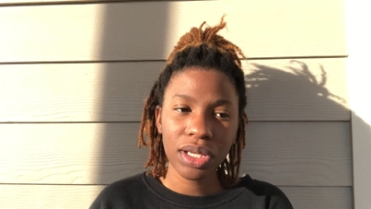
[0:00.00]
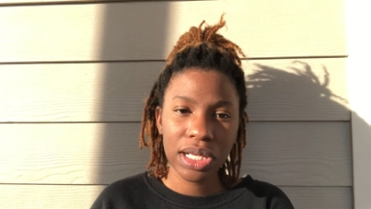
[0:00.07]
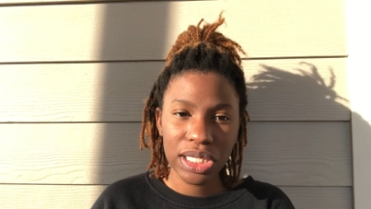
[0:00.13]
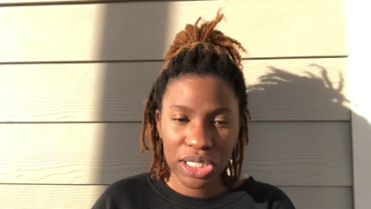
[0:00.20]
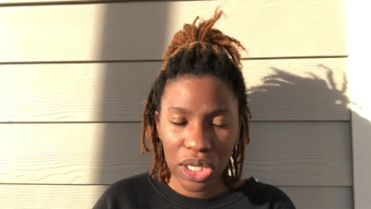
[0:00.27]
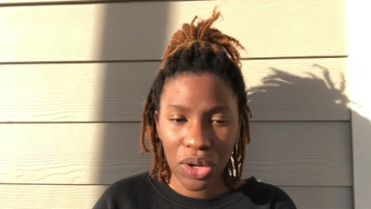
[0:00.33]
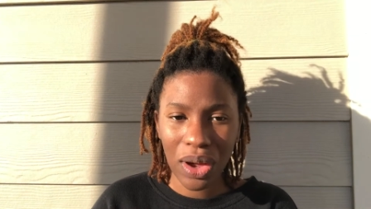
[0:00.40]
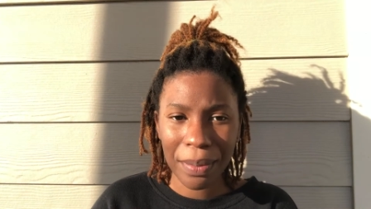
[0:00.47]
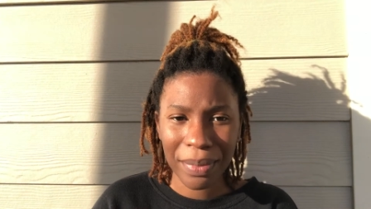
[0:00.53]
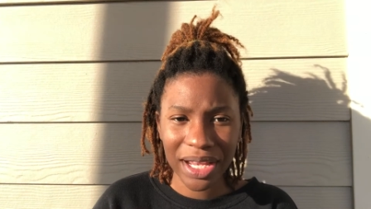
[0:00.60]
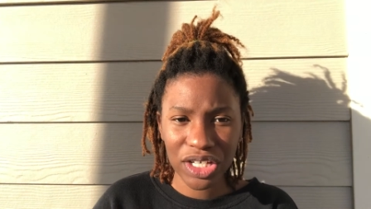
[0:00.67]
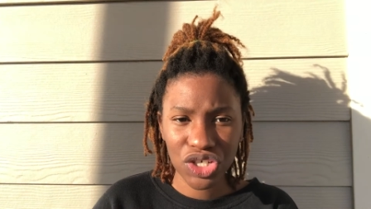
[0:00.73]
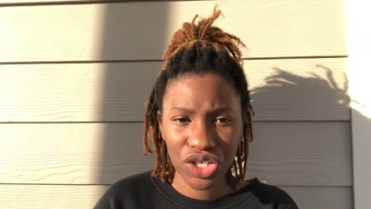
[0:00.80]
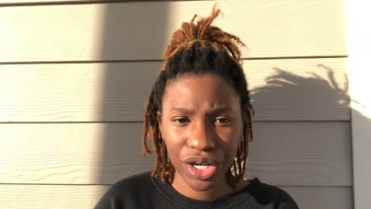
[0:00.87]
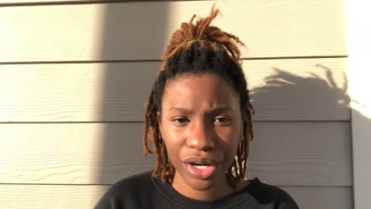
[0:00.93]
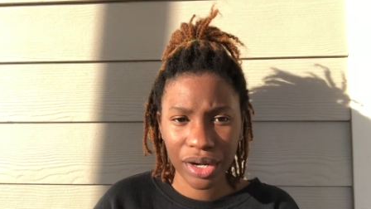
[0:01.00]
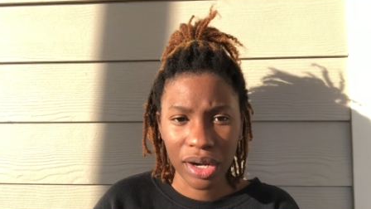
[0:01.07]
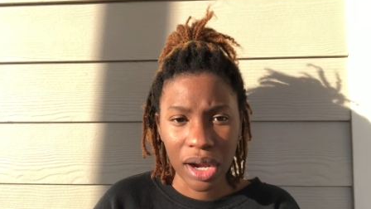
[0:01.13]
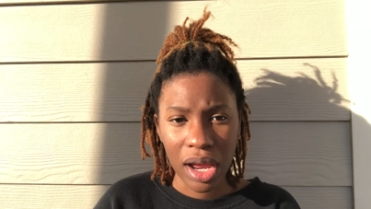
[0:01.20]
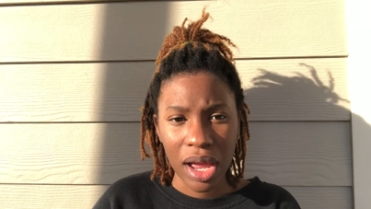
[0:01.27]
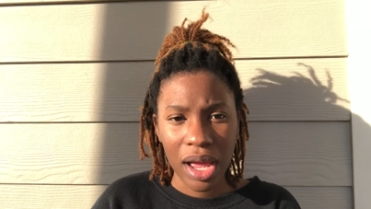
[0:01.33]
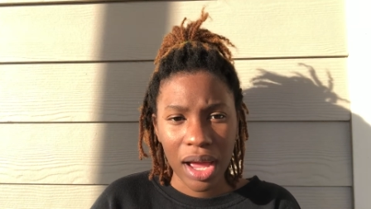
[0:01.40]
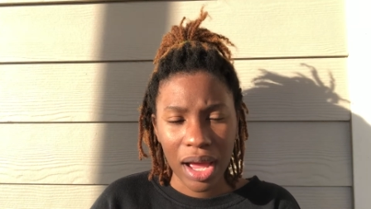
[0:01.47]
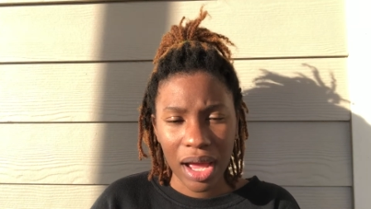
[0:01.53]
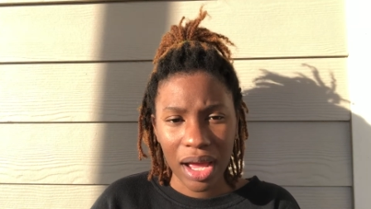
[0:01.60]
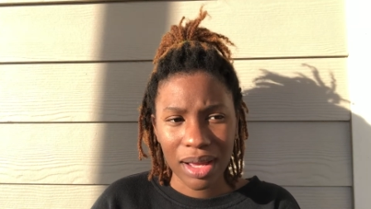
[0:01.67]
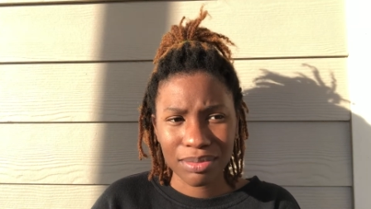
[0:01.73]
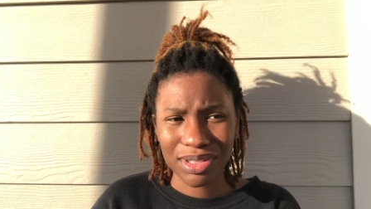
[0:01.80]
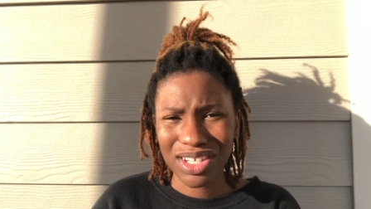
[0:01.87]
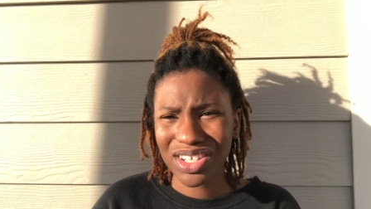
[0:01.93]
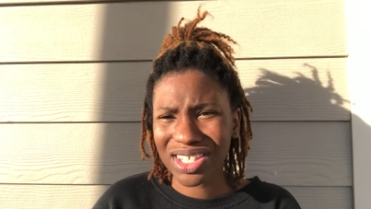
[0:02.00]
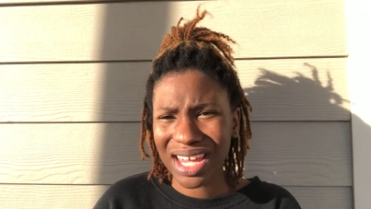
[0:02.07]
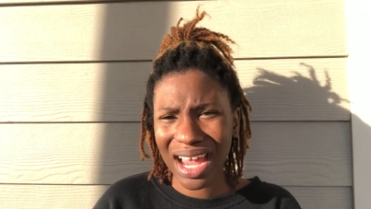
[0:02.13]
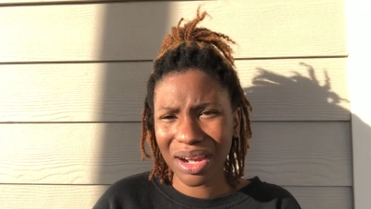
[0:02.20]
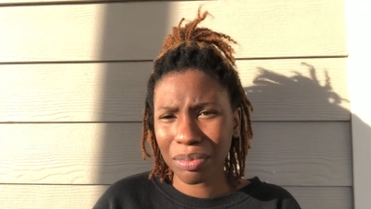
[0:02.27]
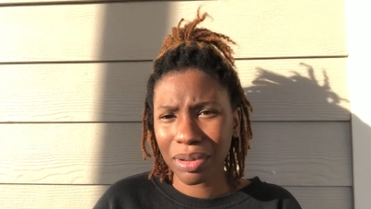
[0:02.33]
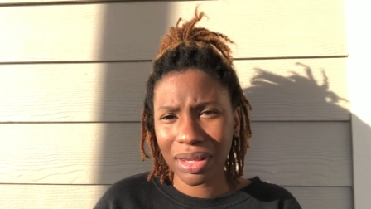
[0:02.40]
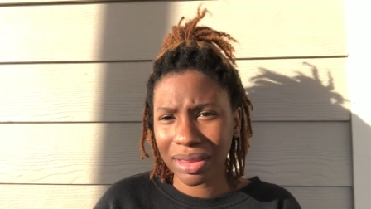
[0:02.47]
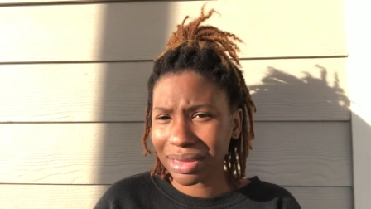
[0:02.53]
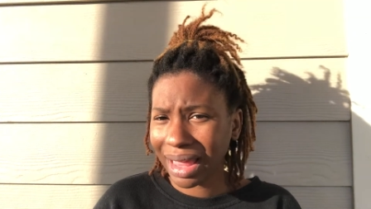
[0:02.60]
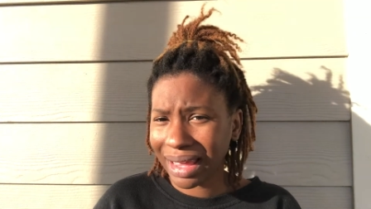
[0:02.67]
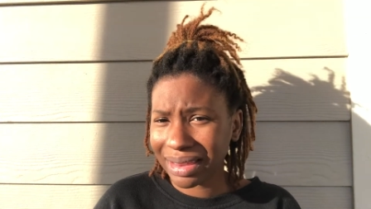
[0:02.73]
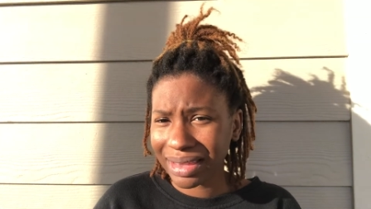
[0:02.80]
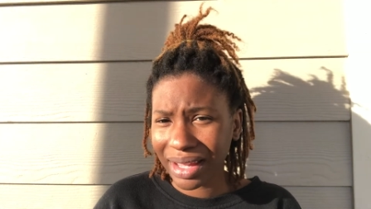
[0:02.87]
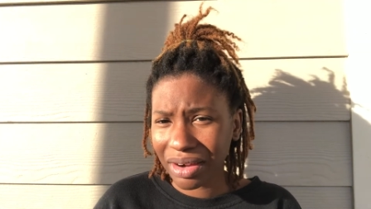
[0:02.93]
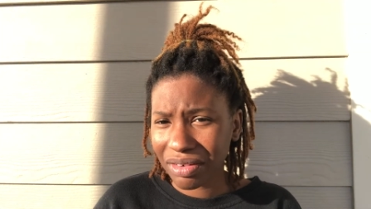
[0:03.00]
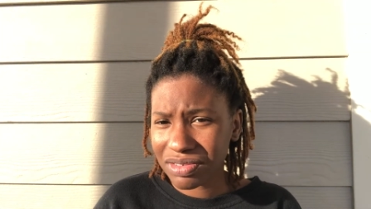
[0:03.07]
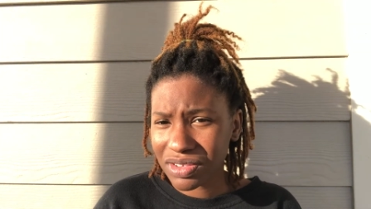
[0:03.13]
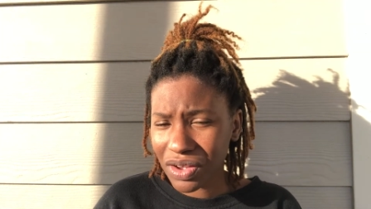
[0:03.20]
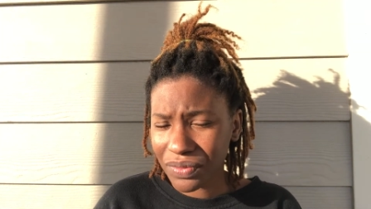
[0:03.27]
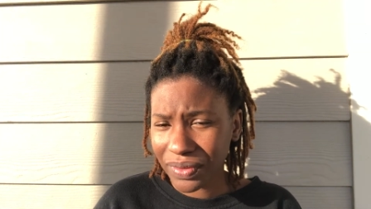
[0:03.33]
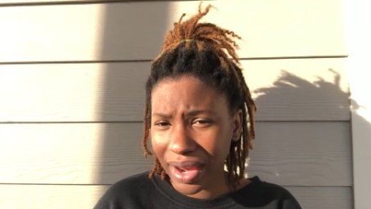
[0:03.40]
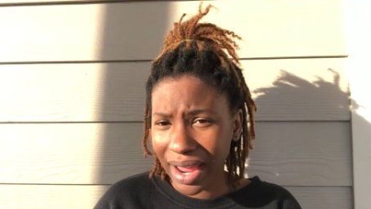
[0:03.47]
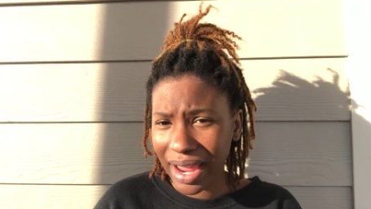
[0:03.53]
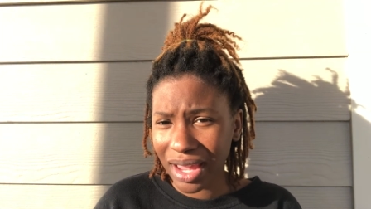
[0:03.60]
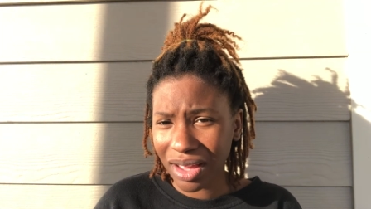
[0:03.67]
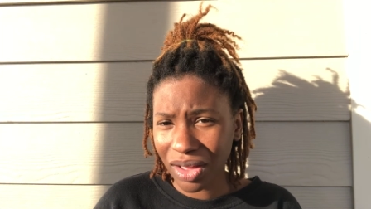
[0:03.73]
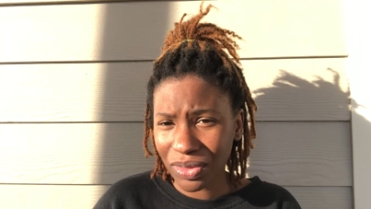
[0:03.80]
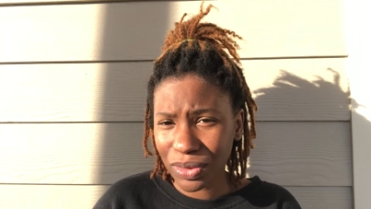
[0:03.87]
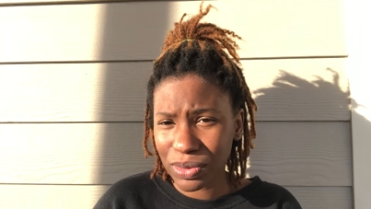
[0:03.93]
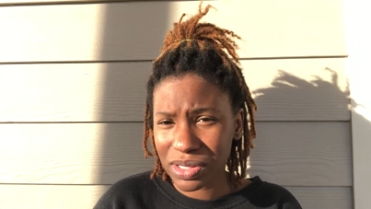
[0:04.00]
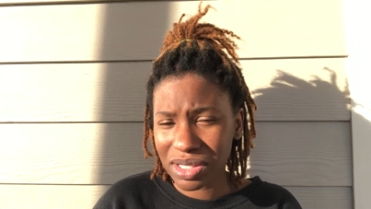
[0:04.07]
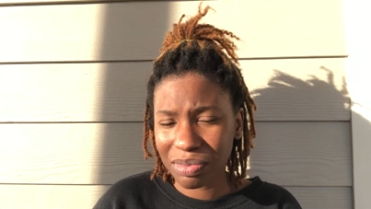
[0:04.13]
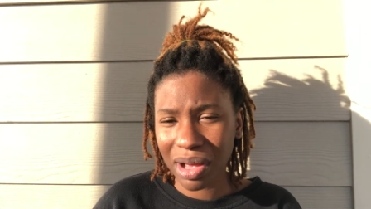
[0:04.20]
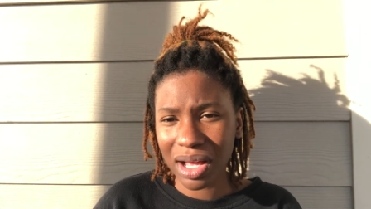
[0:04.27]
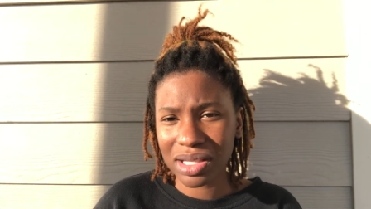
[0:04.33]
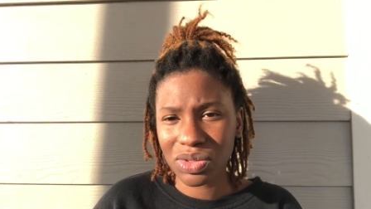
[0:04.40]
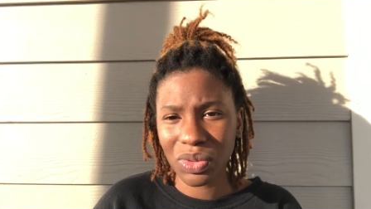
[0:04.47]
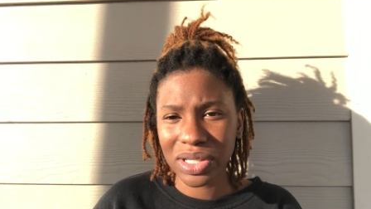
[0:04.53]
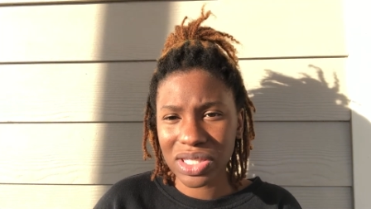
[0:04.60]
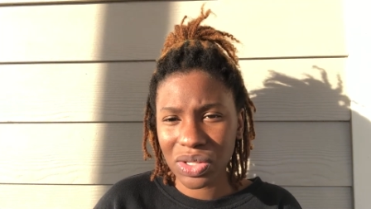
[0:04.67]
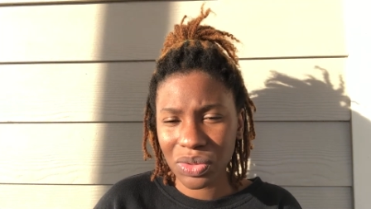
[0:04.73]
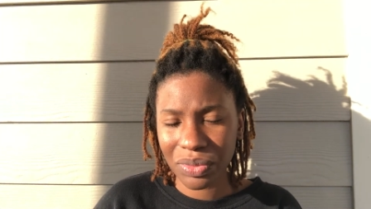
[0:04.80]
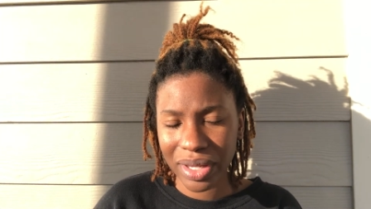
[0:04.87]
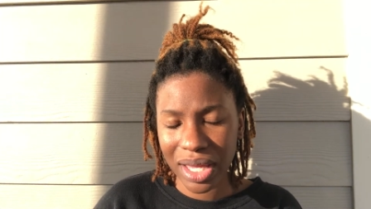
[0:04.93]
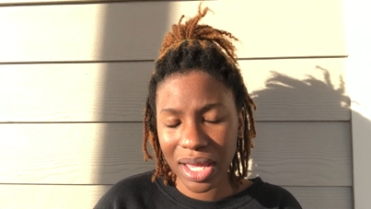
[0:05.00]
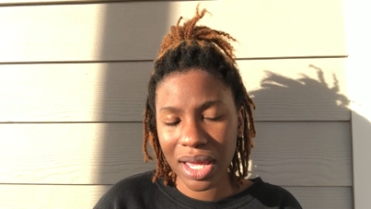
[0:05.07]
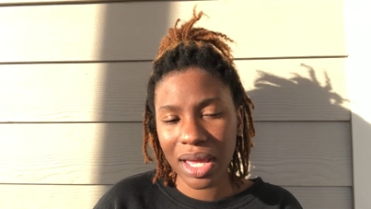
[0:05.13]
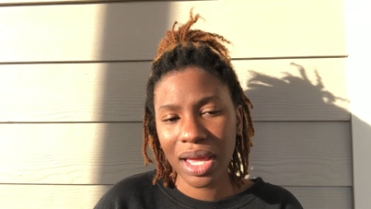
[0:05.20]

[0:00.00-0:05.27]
So I made sure to just kind of put a light layer of sulfur 8 on those spots once a week.